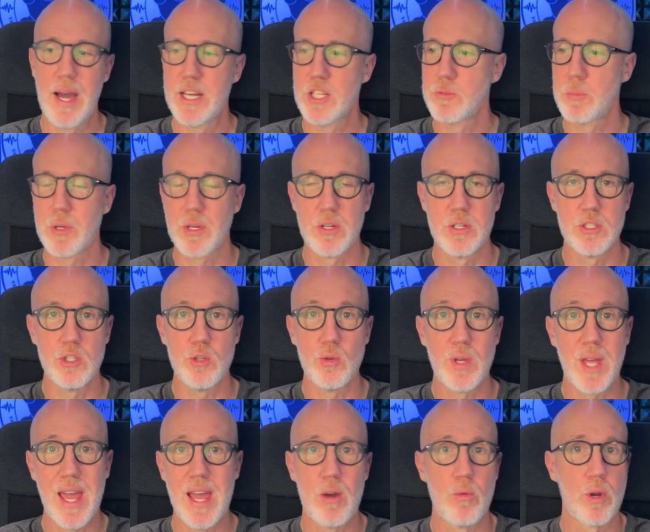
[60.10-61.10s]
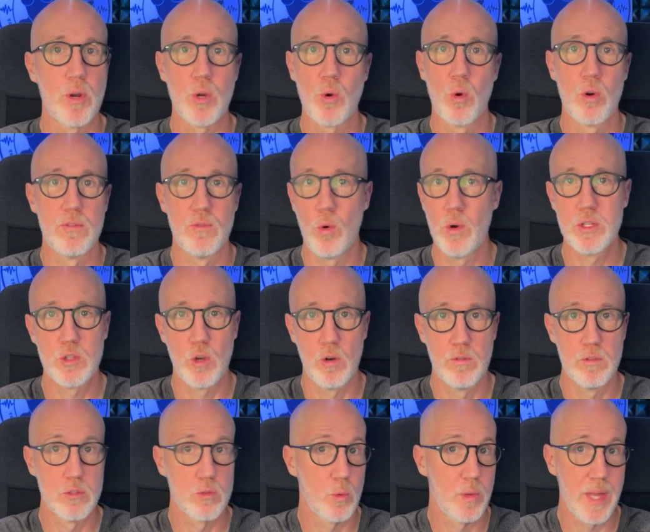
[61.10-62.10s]
is because you can't record
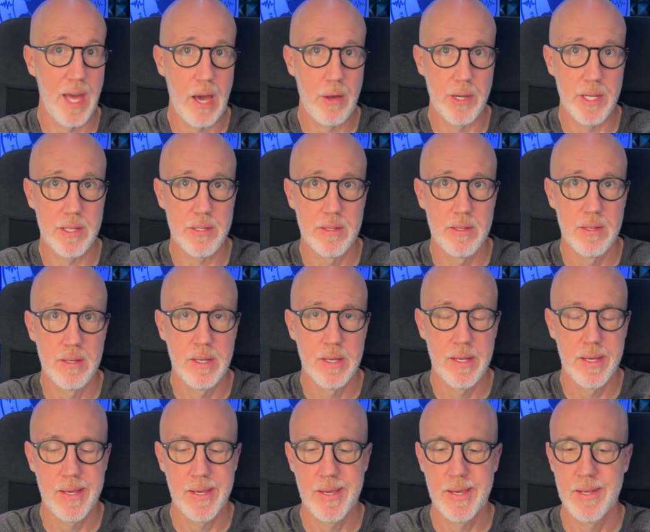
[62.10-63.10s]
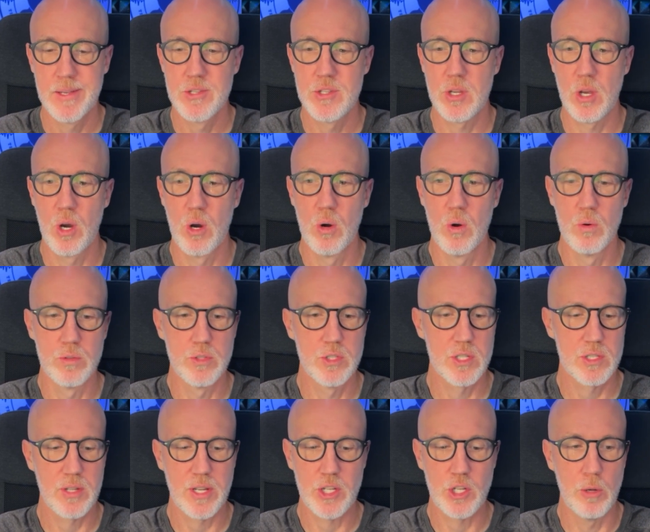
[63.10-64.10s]
voiceovers without it. So,
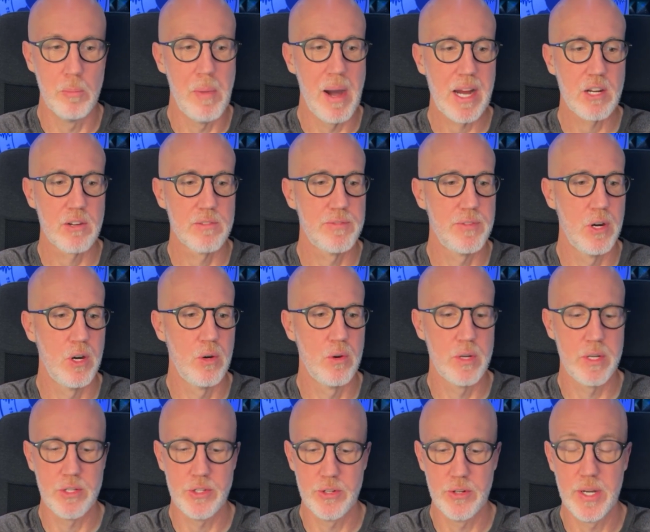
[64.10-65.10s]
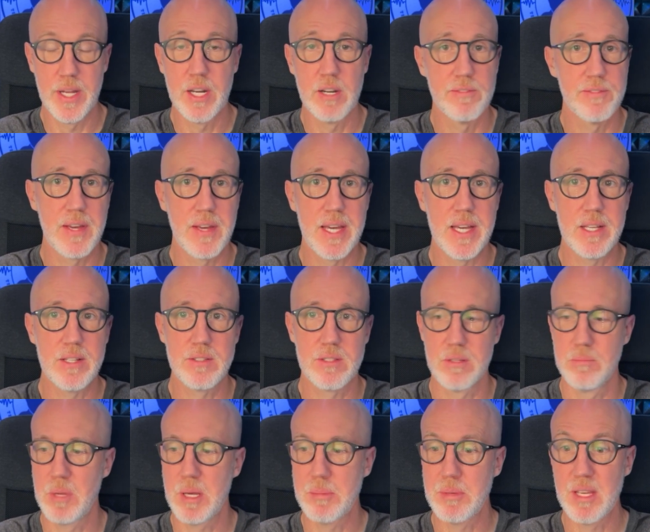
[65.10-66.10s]
just like your microphone and your interface
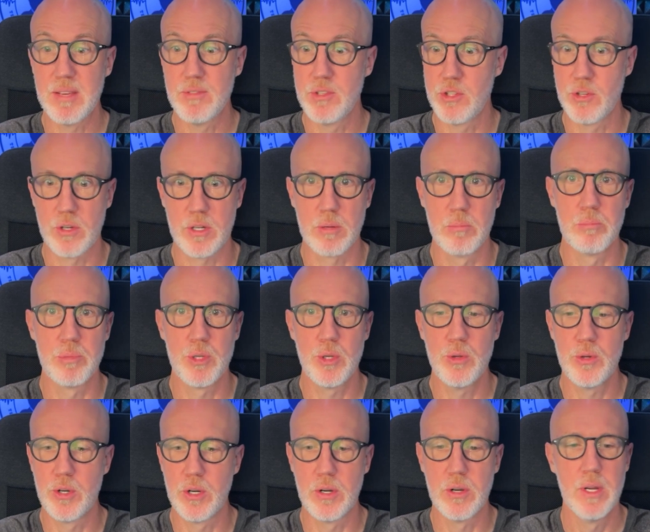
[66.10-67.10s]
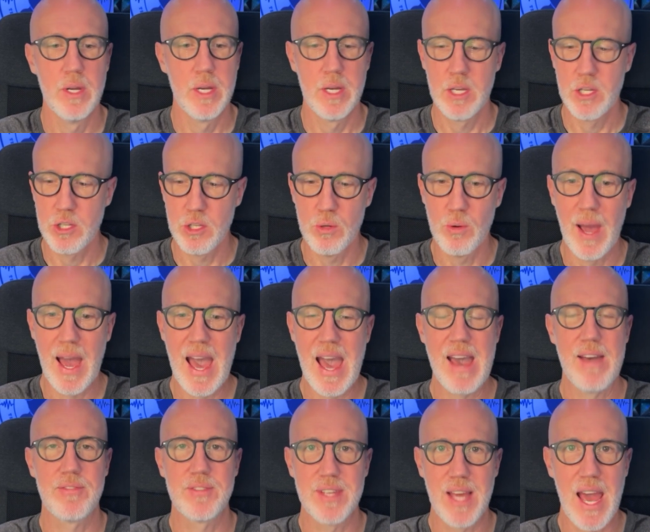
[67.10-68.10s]
and maybe even your computer, you
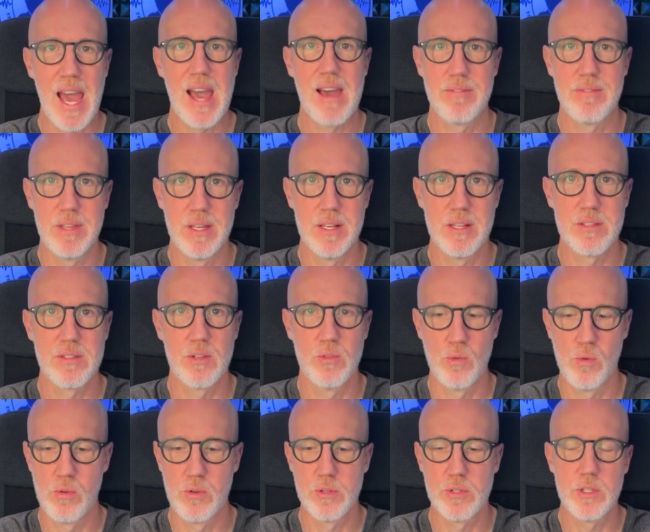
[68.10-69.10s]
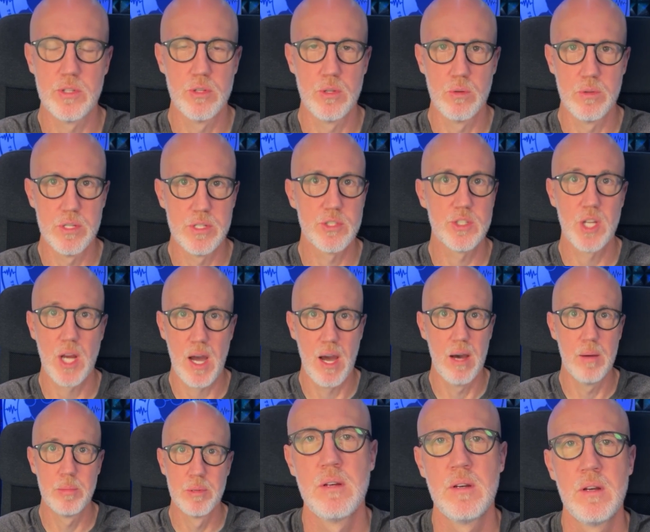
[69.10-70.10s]
have to have this in order to do this
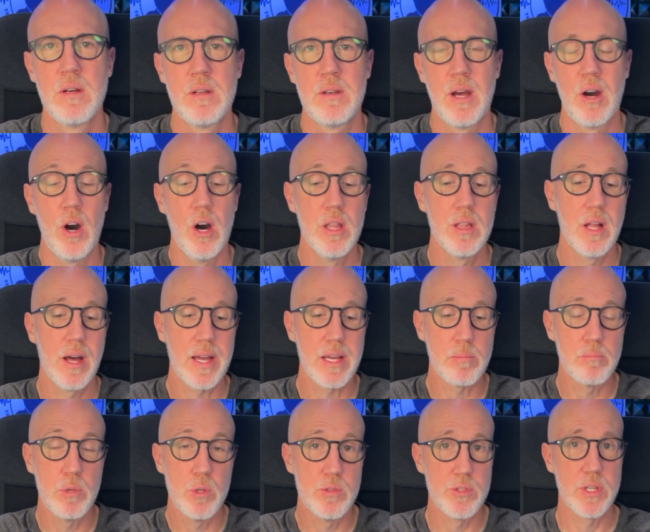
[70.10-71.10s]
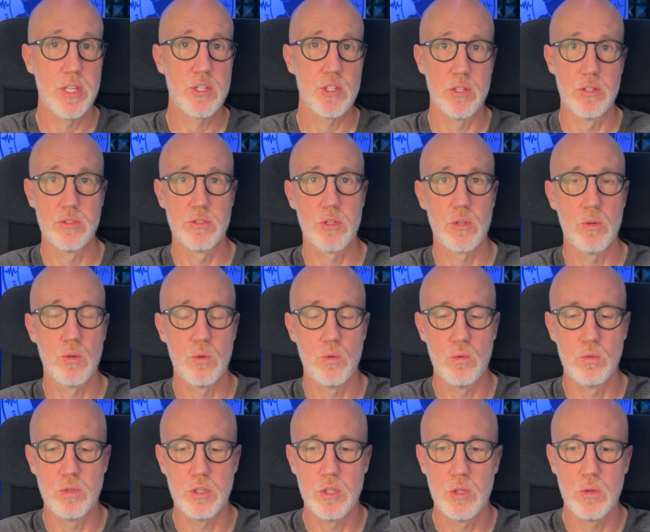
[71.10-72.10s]
job. Now, unlike musicians
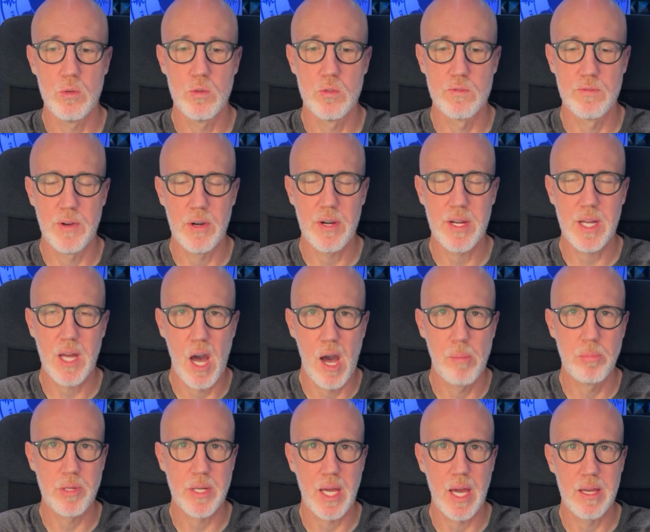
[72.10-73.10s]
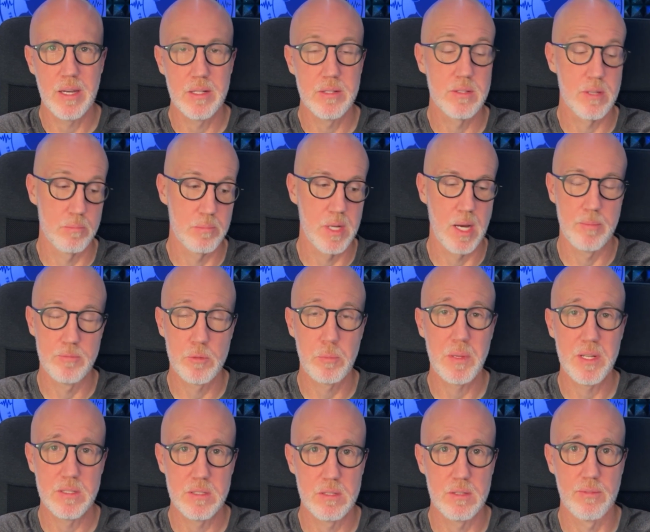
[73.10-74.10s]
who use very complicated, sometimes
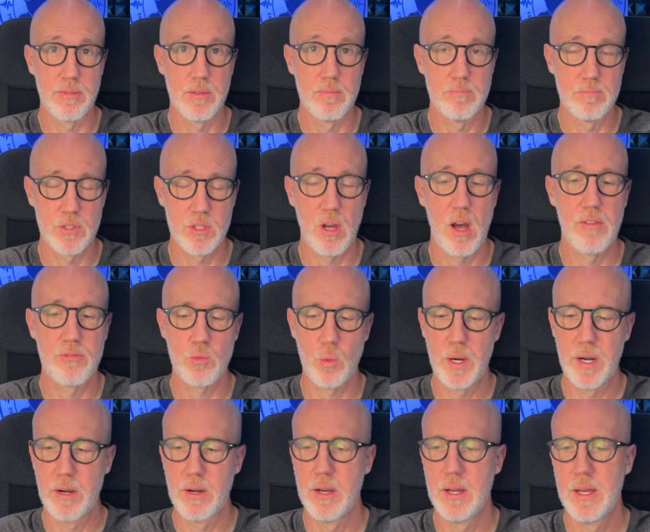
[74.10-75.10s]
pieces of software,